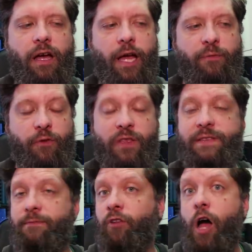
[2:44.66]
um, for
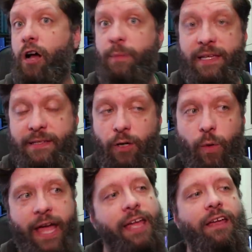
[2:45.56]
this Vlogmas in a
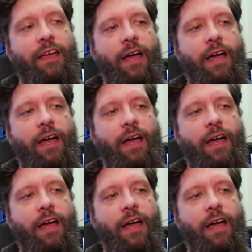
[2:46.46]
way,